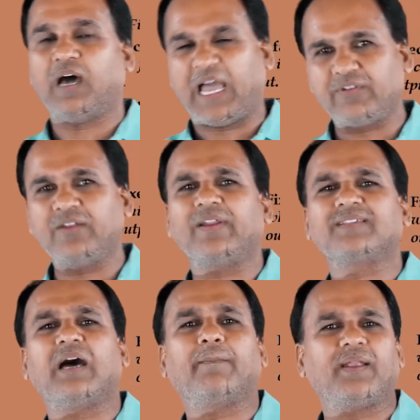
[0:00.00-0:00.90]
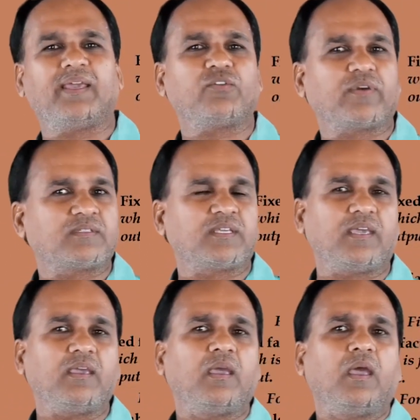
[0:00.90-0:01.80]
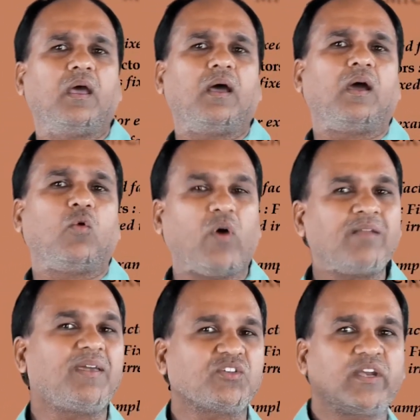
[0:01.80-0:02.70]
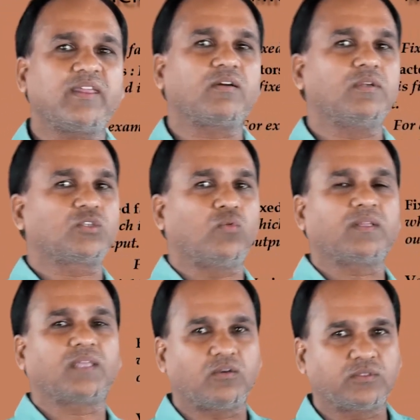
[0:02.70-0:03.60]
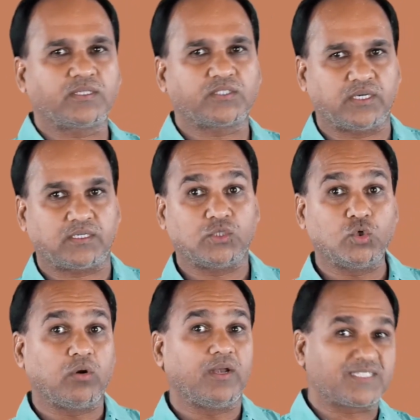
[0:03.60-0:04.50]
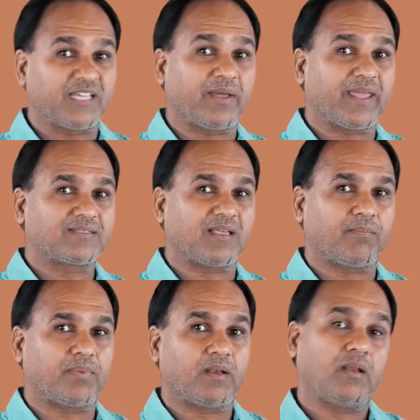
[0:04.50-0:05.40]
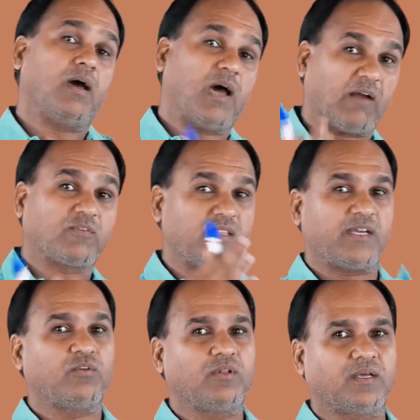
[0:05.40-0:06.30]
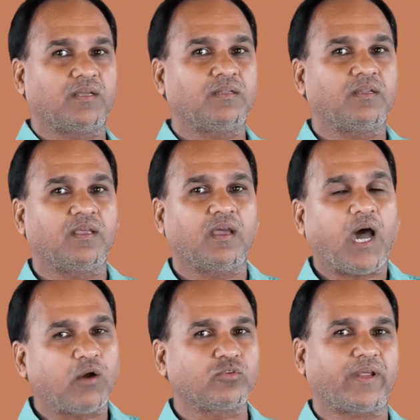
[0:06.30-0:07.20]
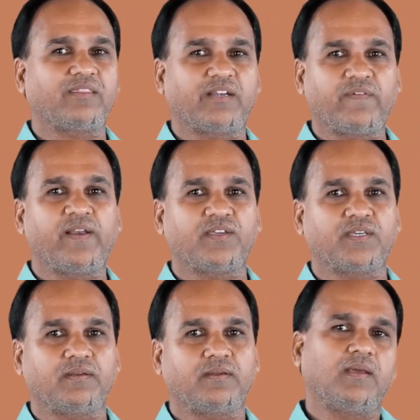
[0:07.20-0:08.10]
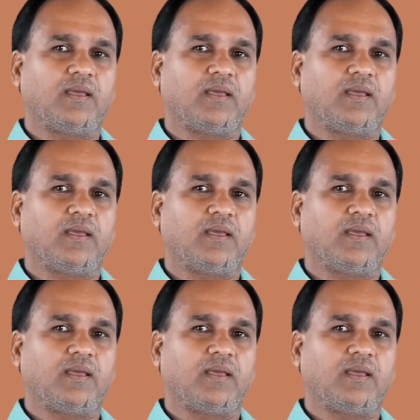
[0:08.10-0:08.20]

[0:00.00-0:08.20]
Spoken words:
I have given an example here. You can see one machinery equals to 1000 shirt. You listen my example. After that you learn how to write the definition.